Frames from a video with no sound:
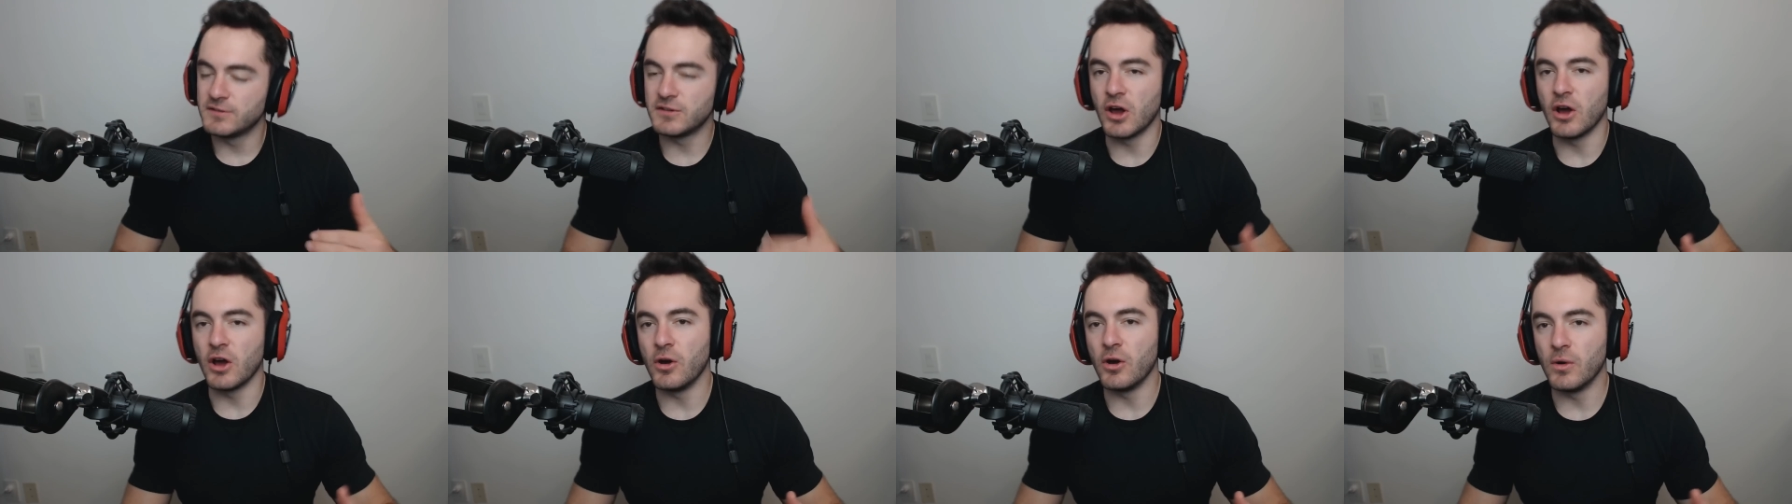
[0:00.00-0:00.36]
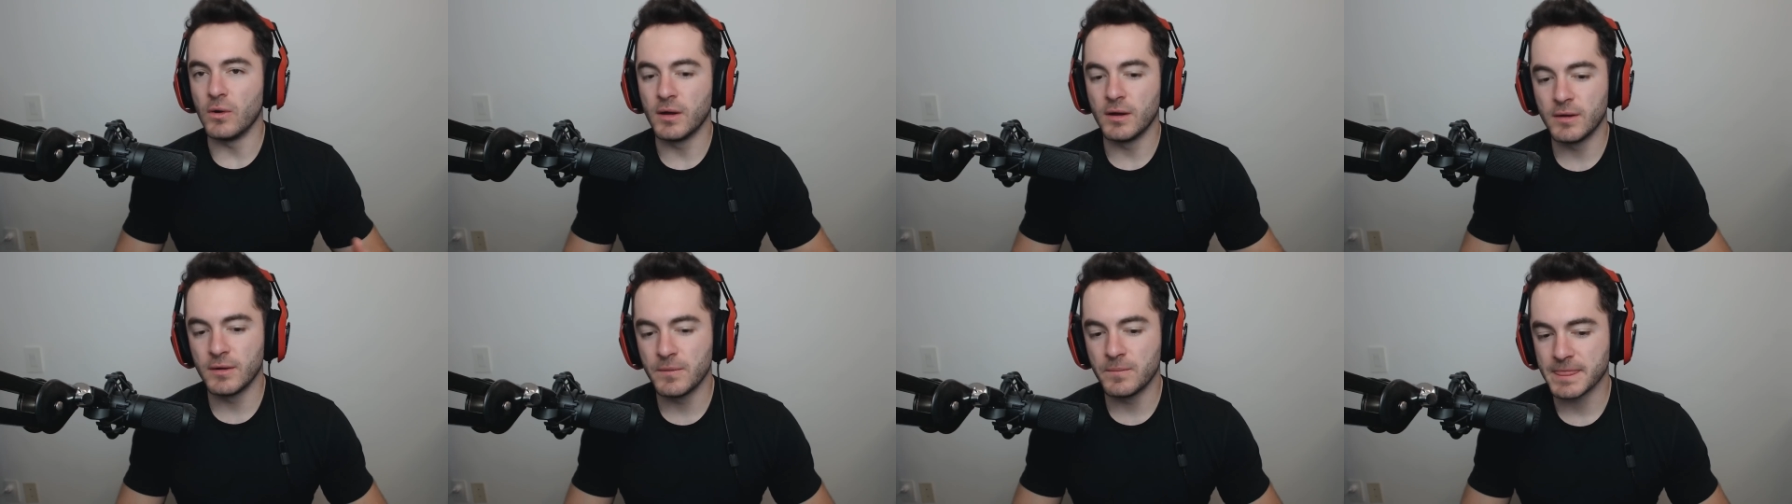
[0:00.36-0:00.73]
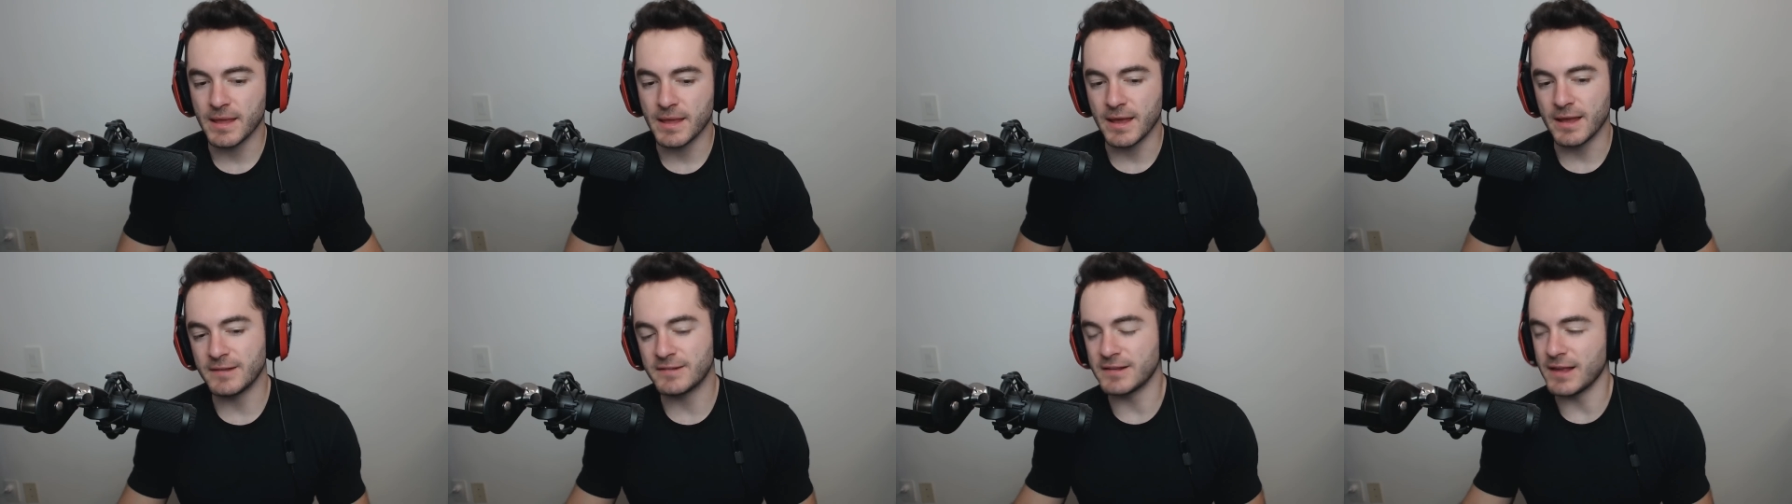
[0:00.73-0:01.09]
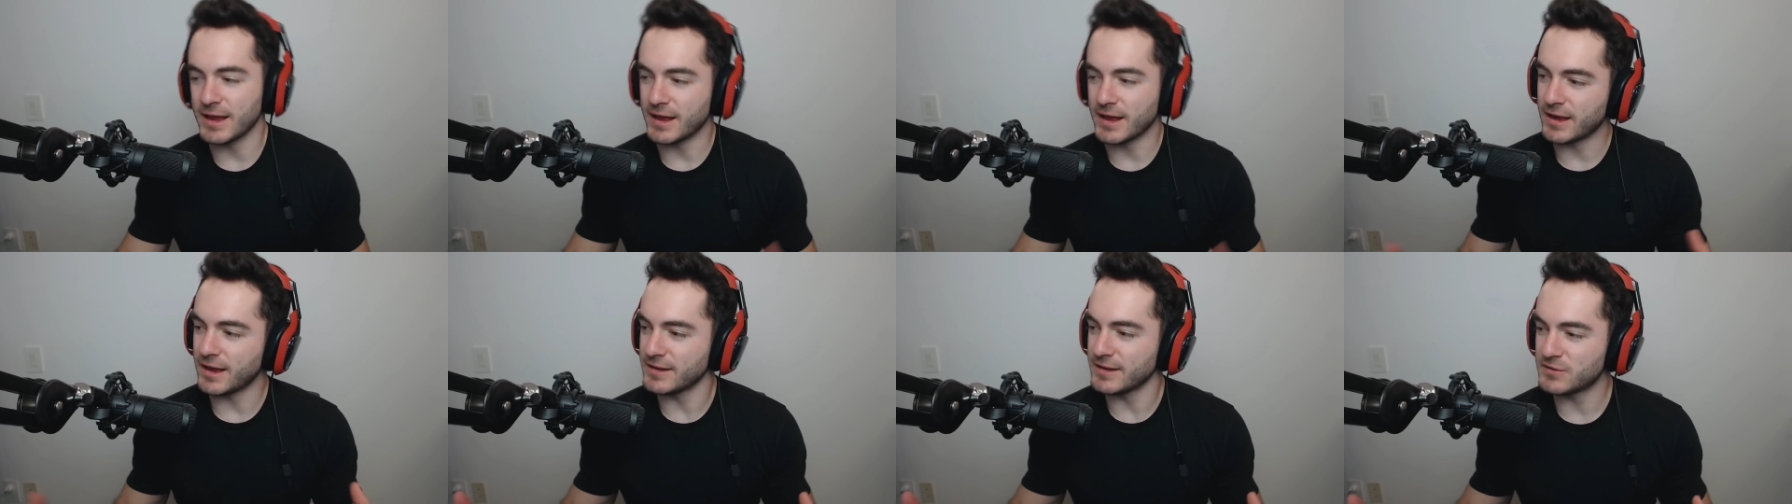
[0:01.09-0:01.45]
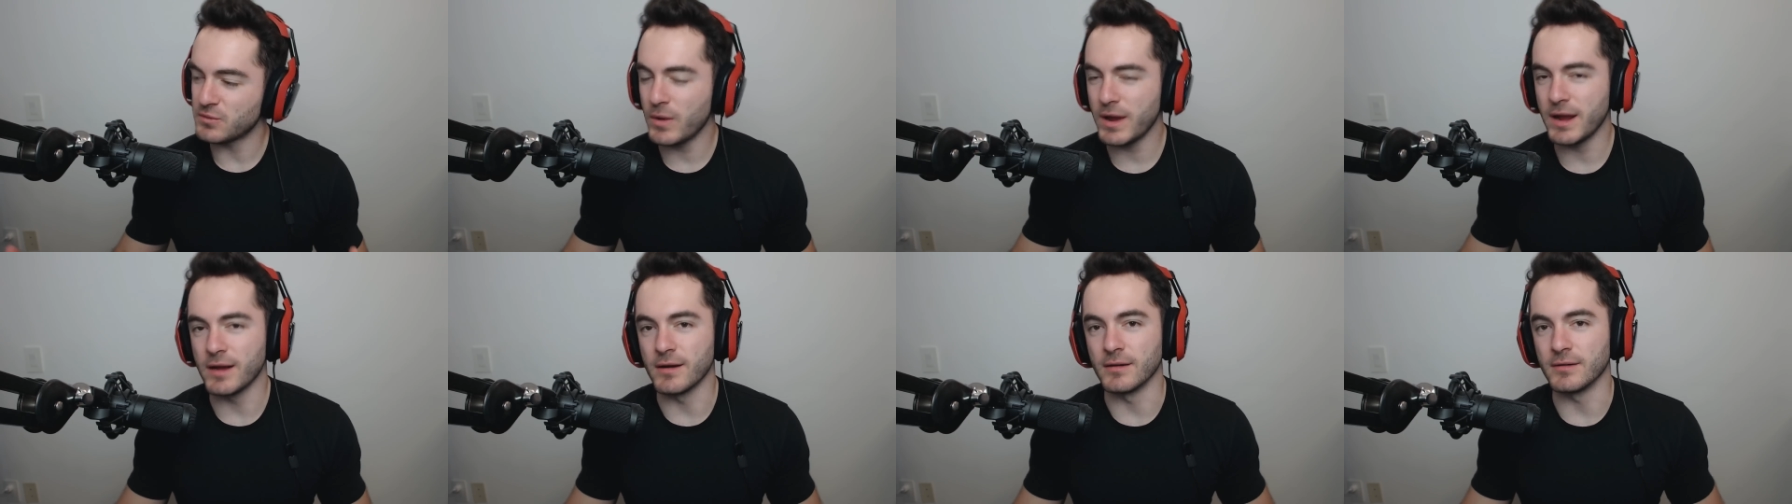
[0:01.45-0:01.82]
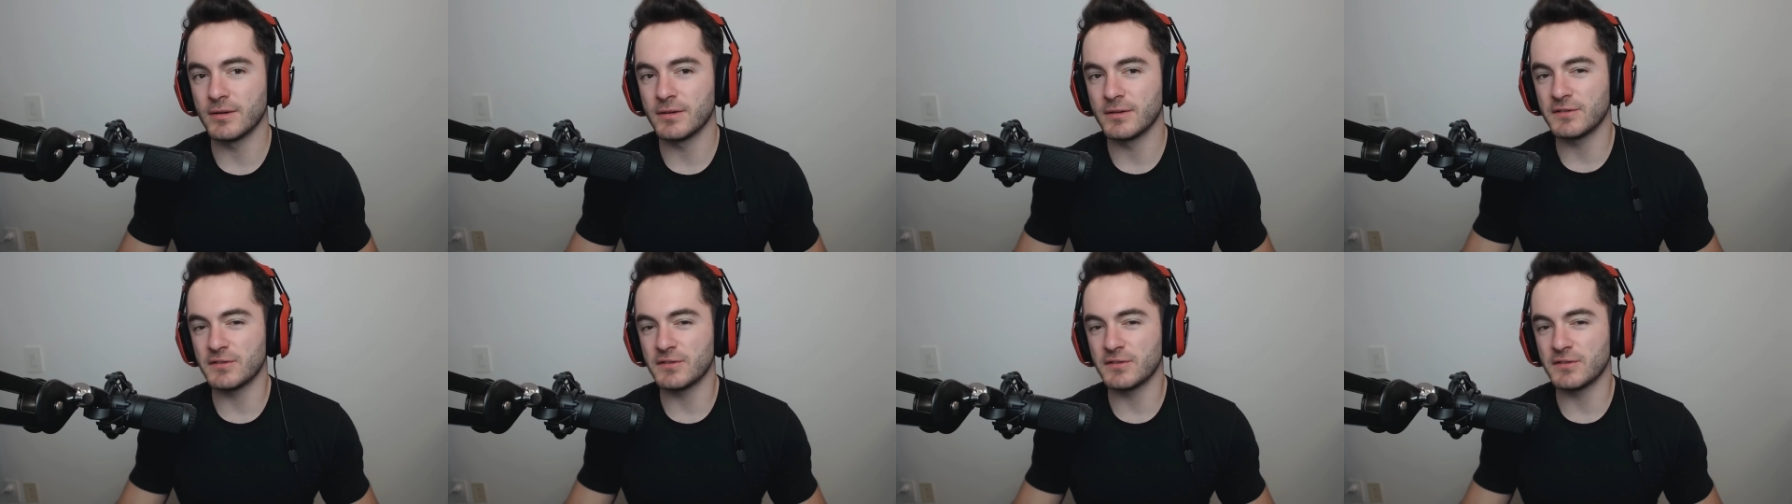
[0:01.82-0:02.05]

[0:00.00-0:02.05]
So it's like, it's weird.